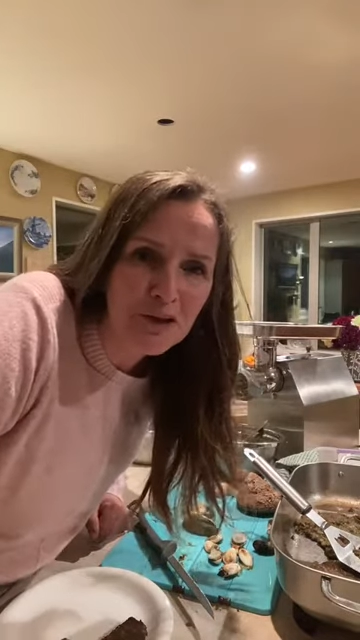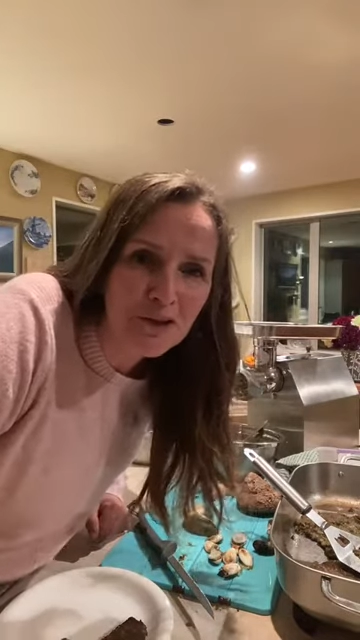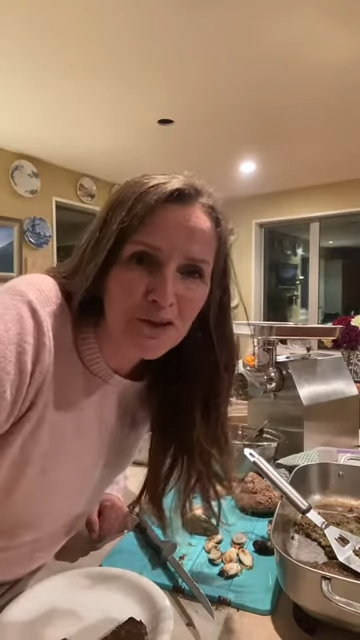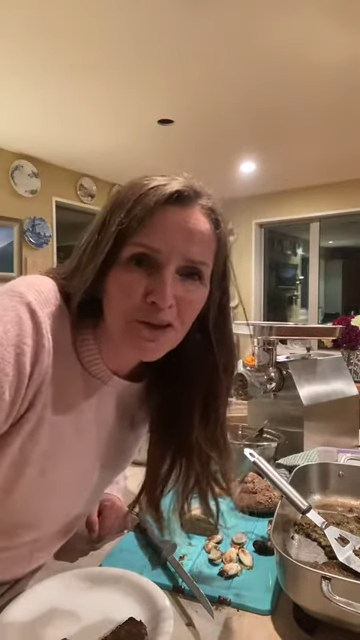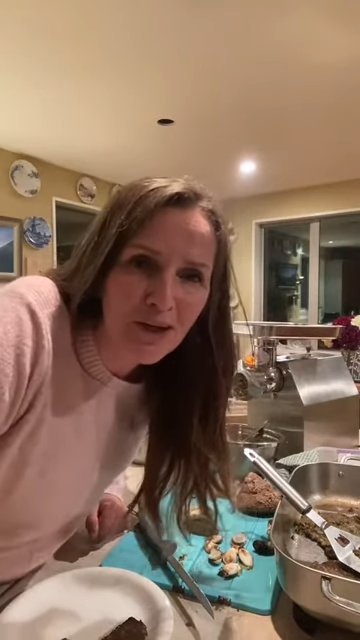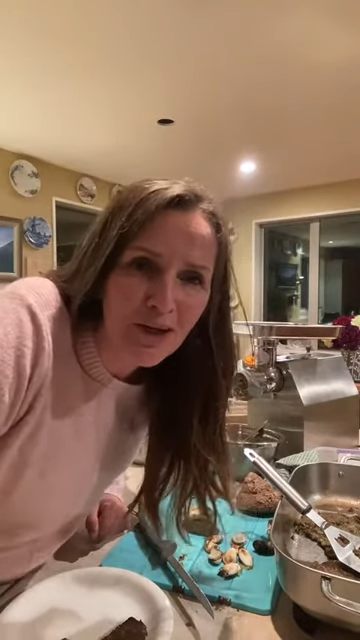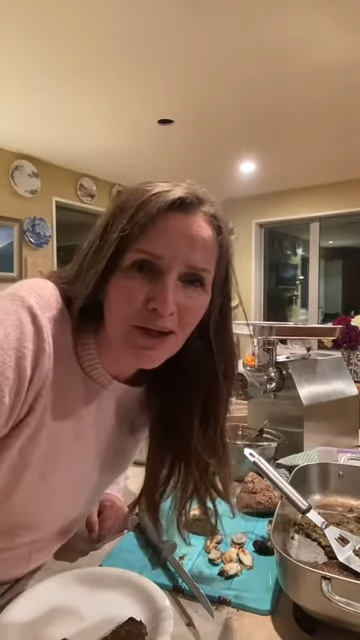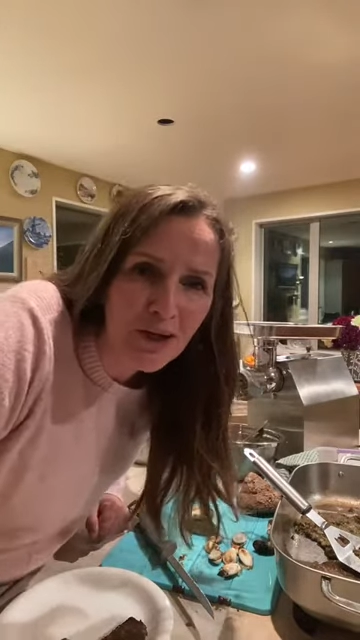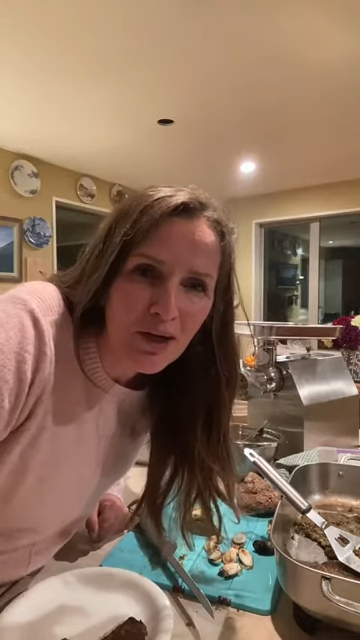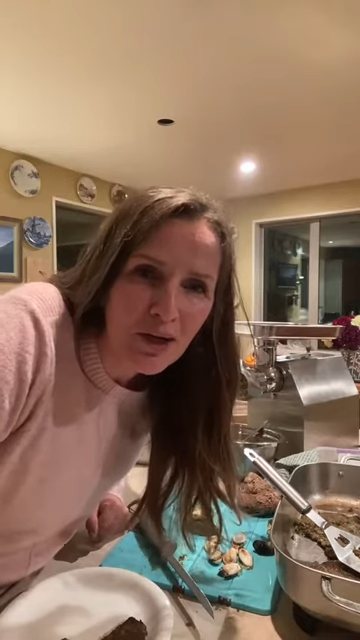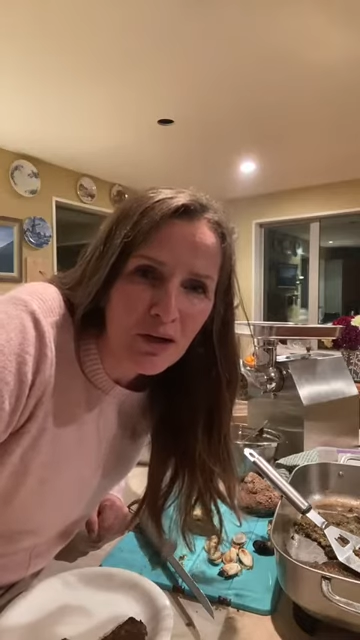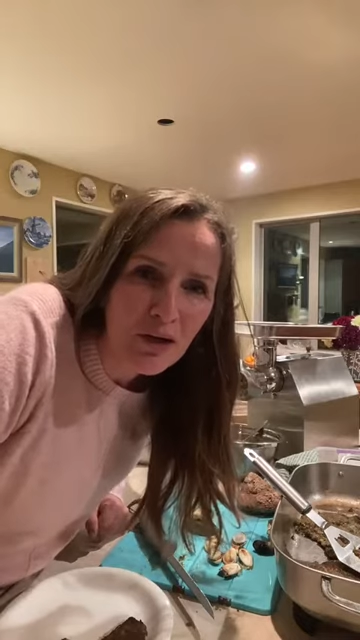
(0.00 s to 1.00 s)
Kia ora,
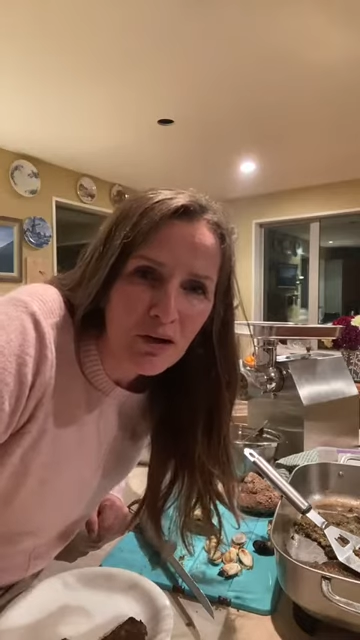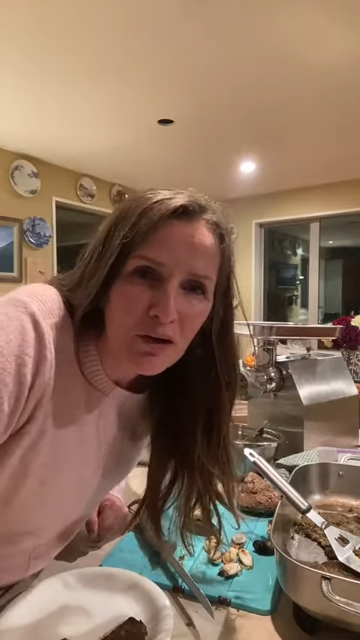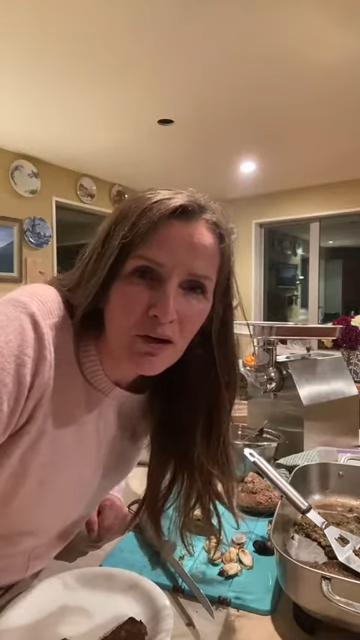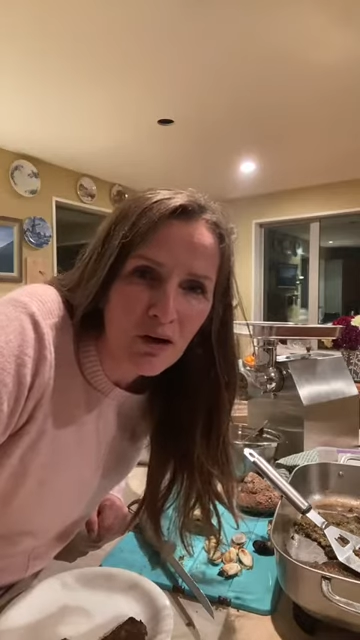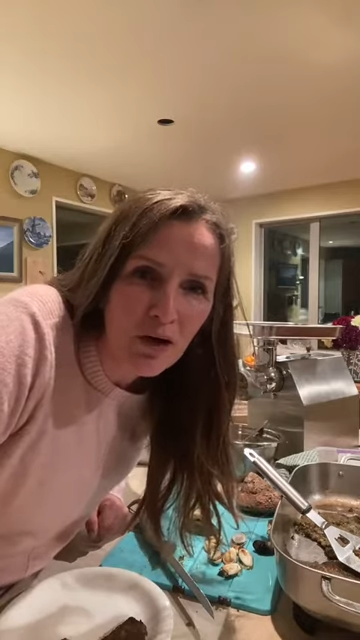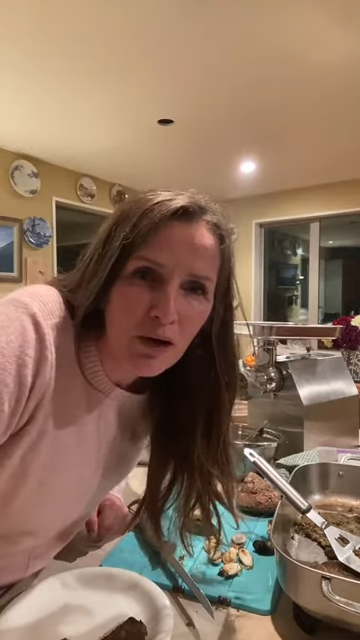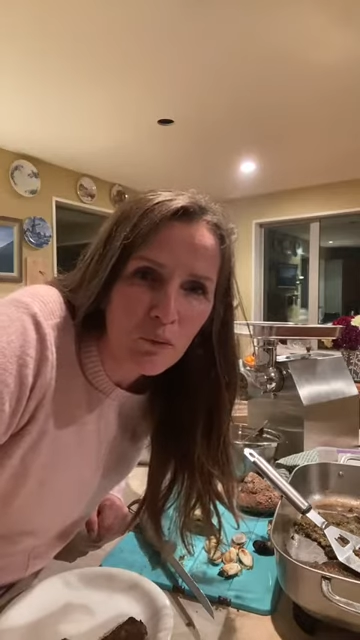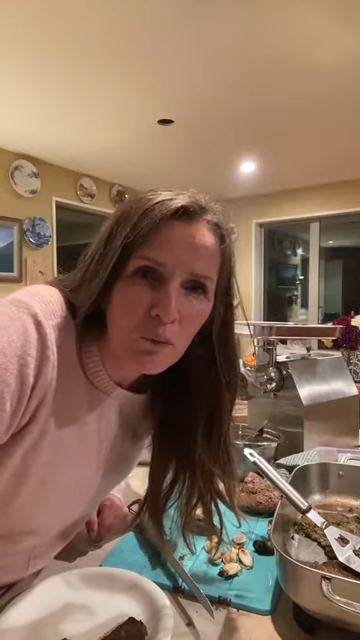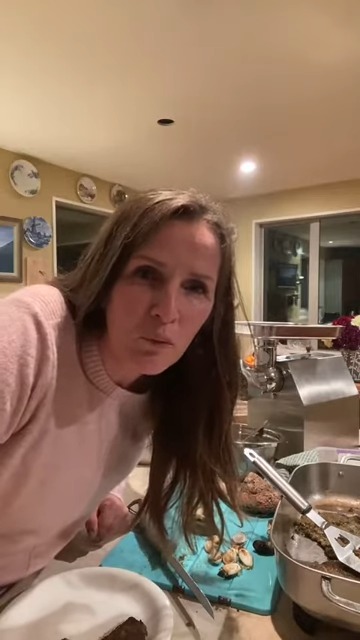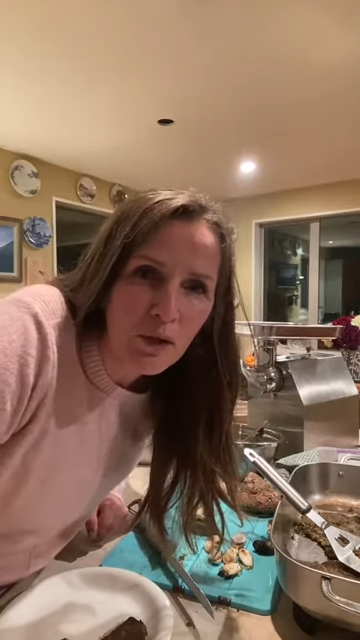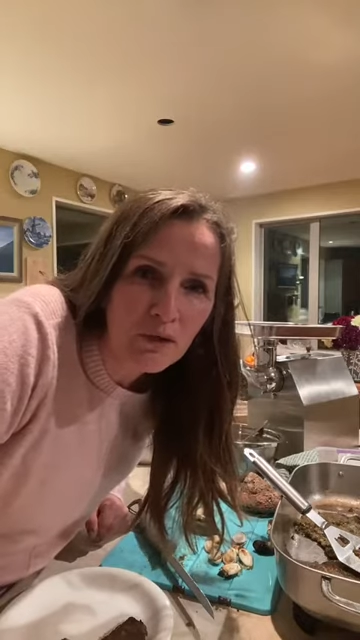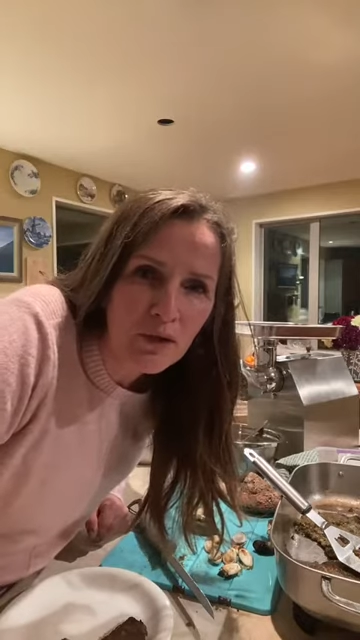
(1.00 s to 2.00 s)
I
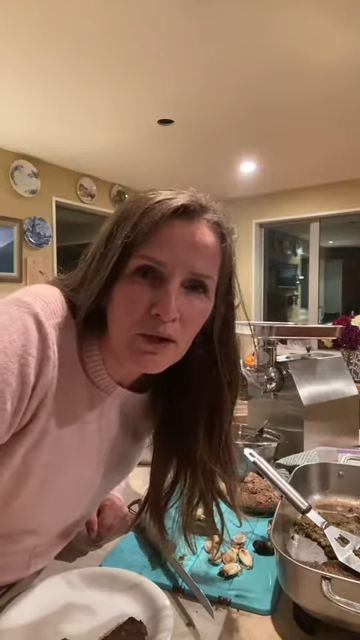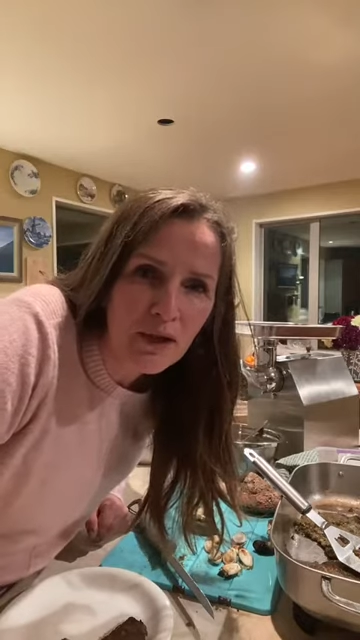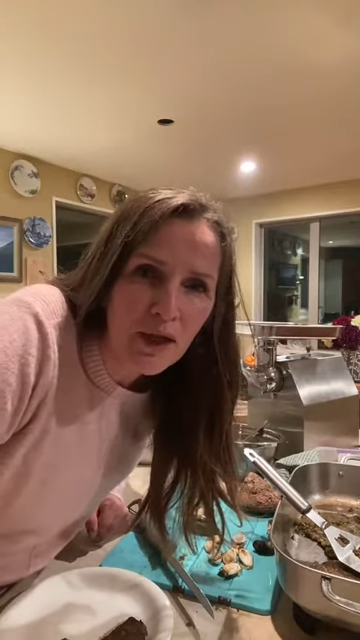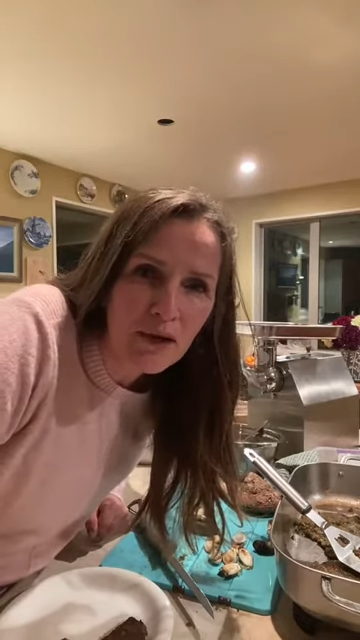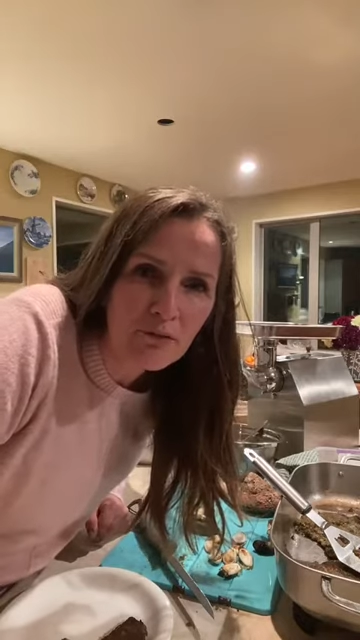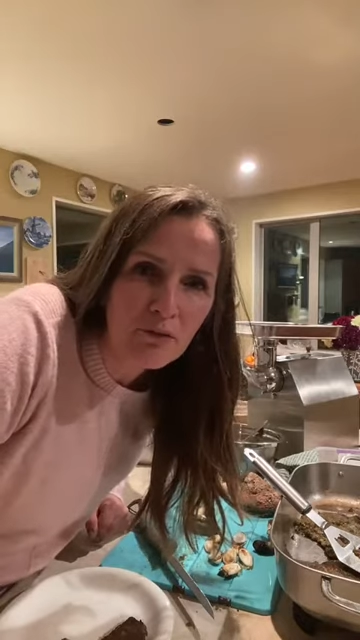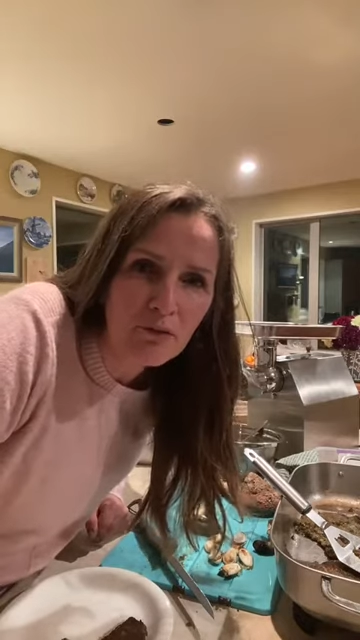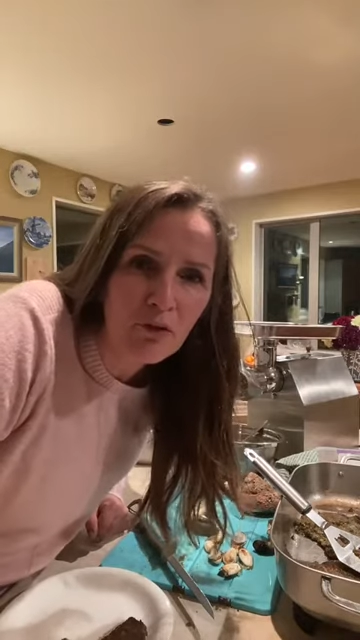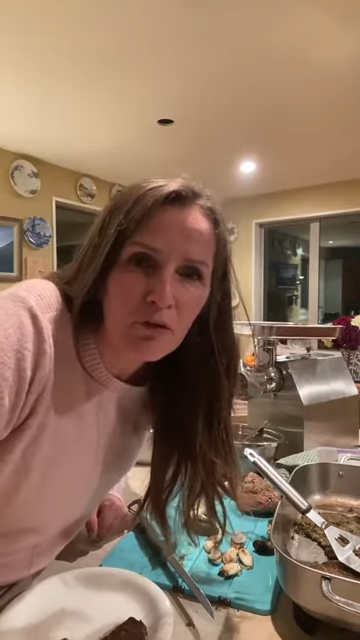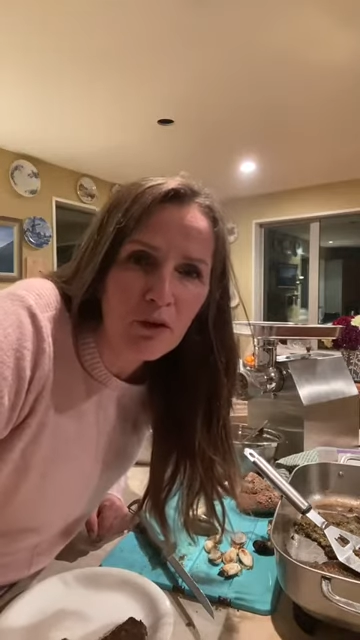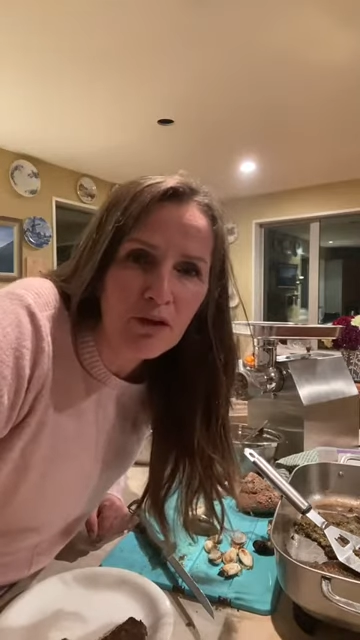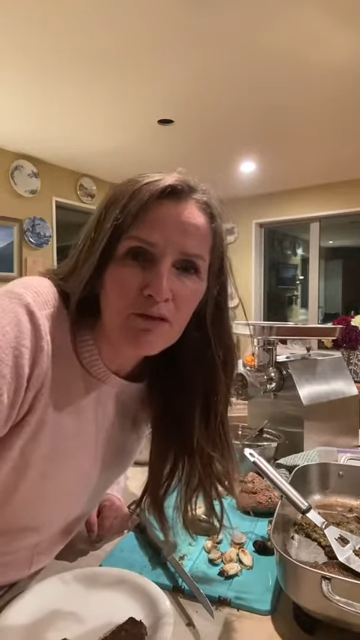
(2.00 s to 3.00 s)
want to come for